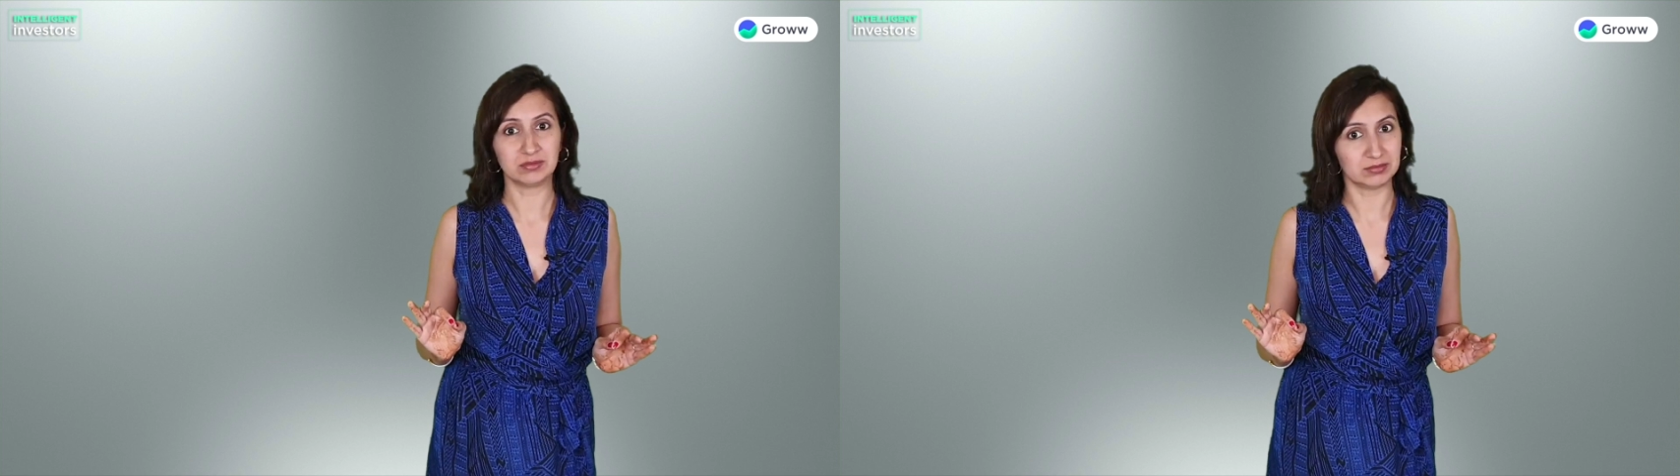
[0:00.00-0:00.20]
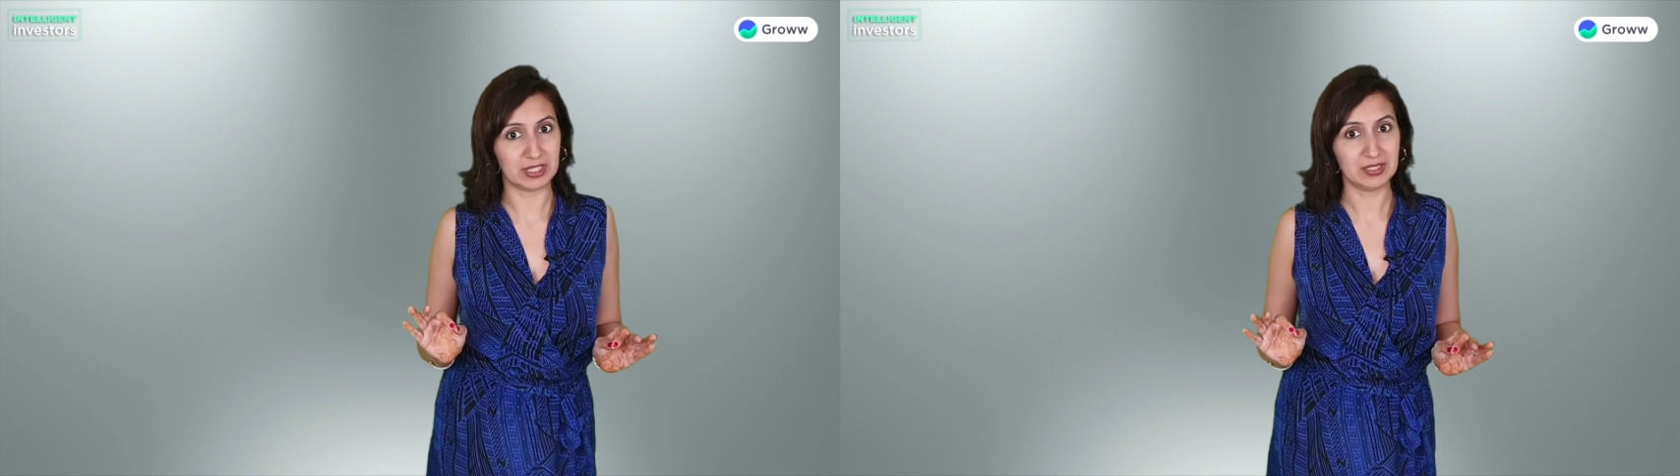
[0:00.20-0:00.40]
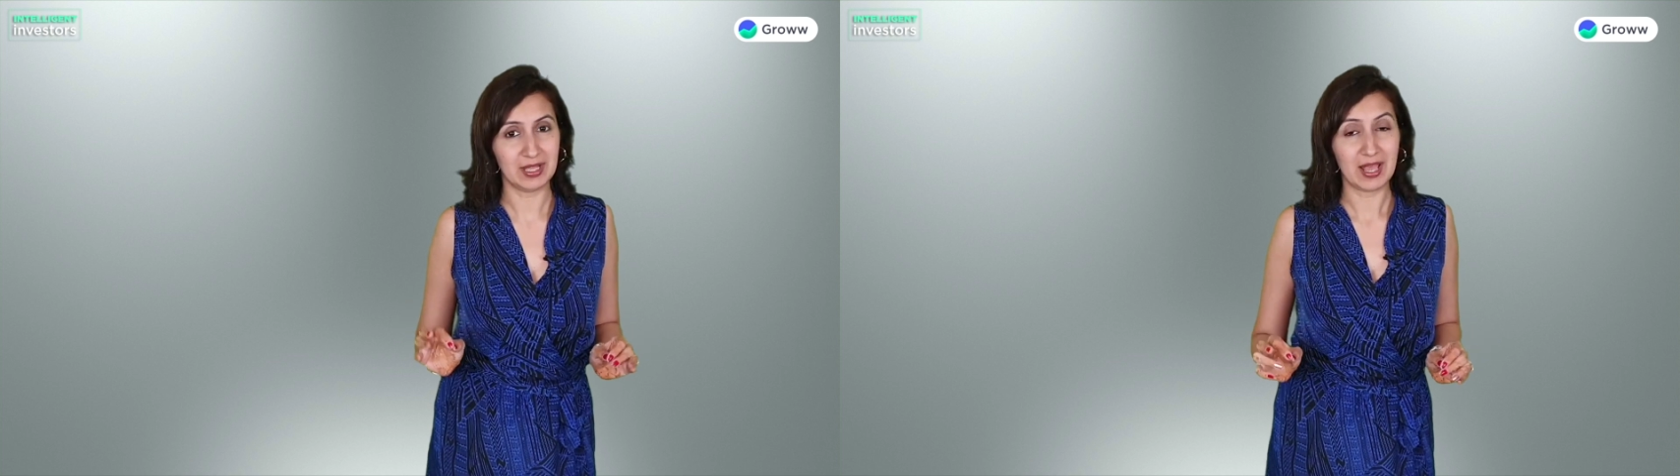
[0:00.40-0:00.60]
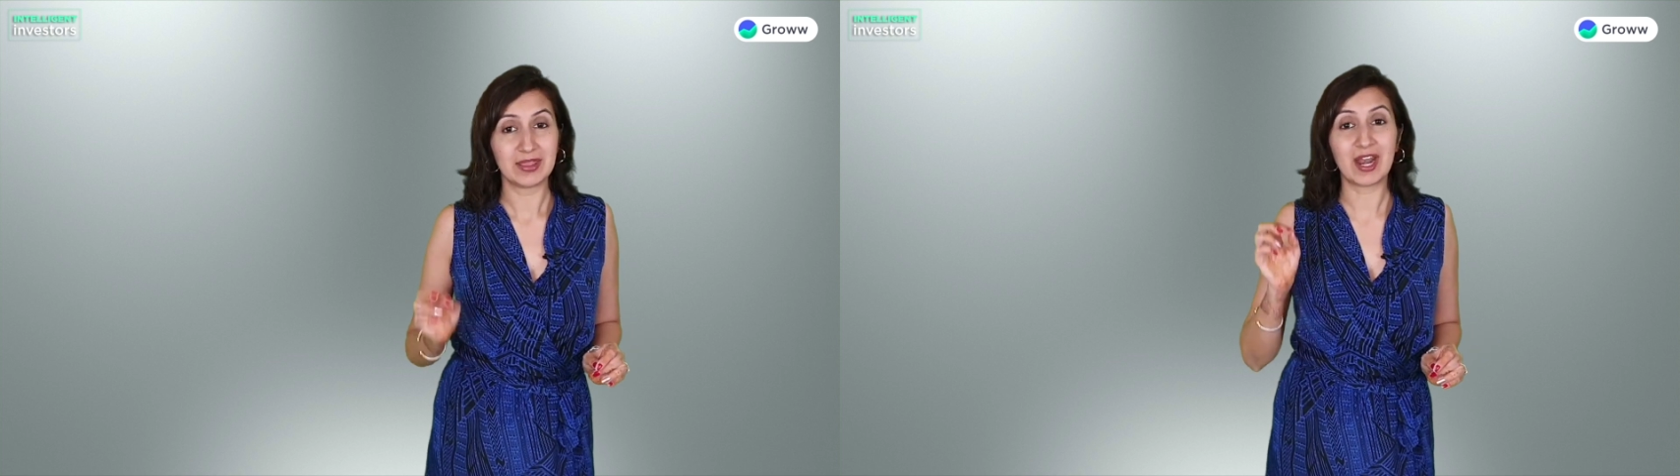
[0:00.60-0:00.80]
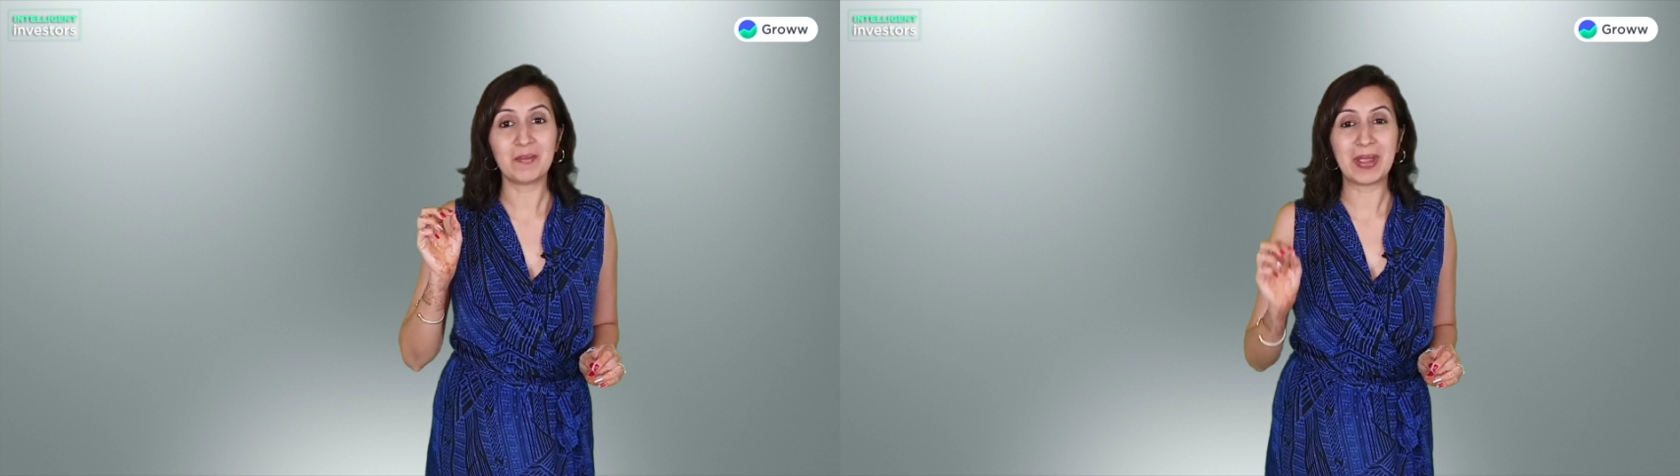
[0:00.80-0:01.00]
Well,
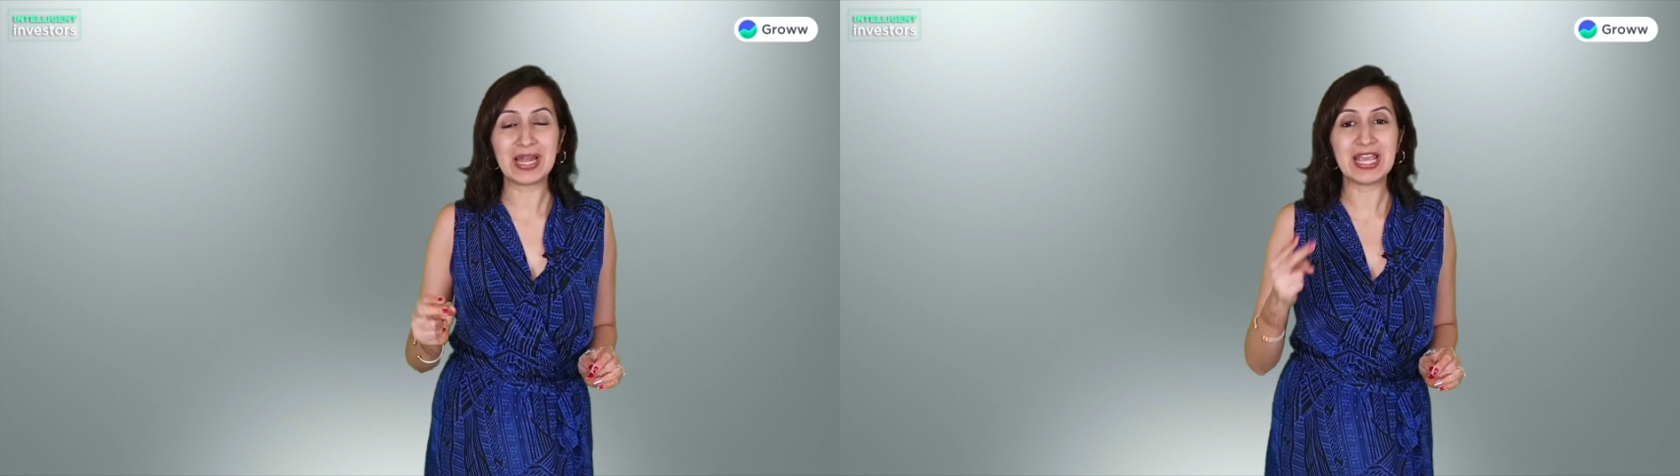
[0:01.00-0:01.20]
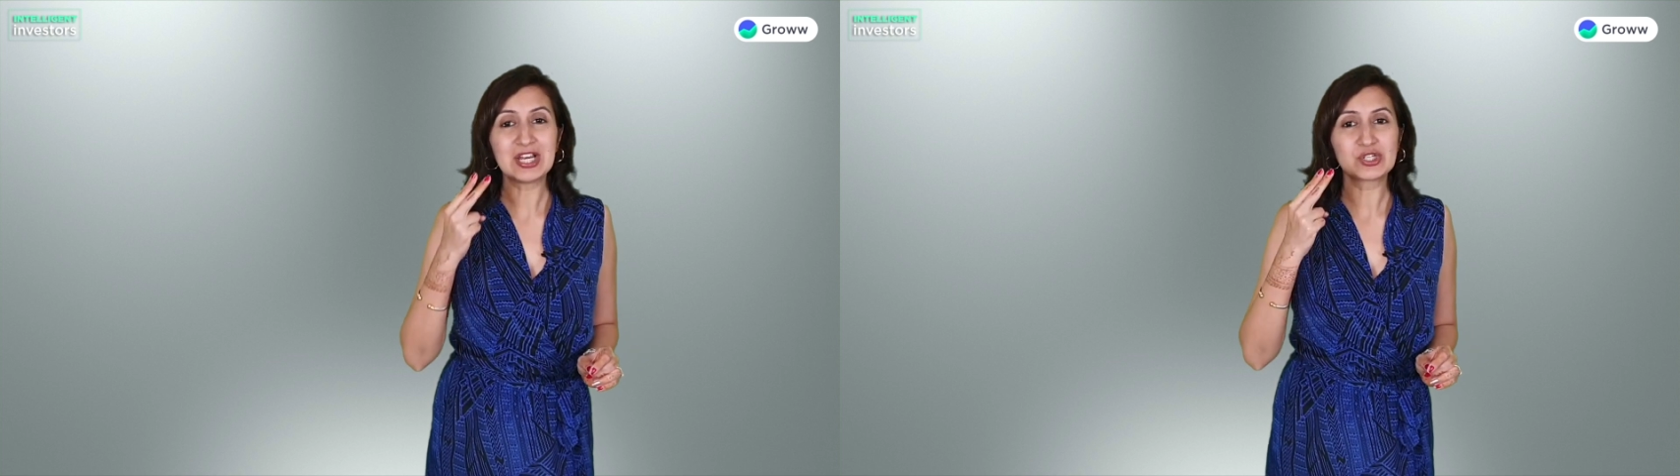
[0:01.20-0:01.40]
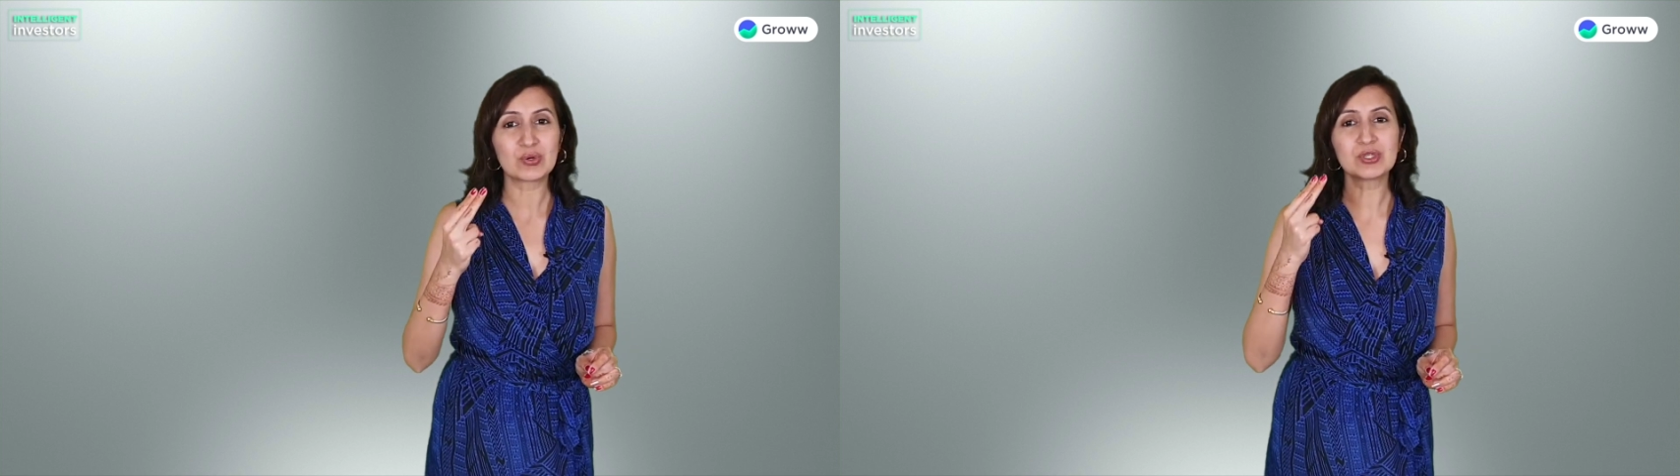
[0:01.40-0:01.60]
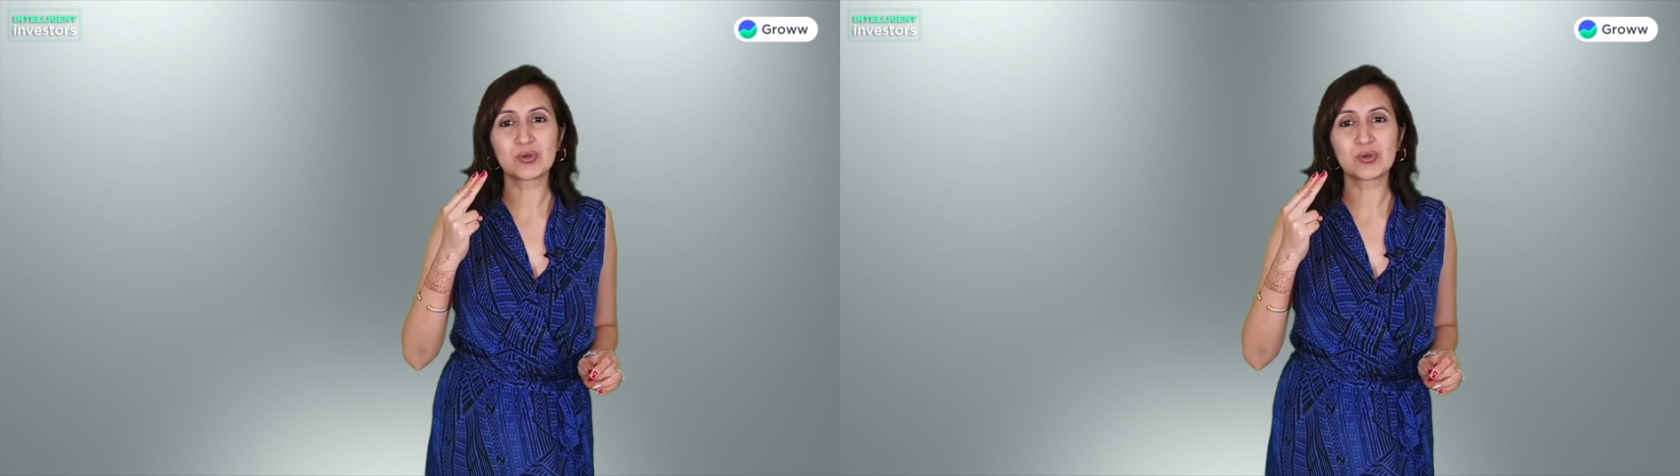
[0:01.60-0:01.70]
there are mainly two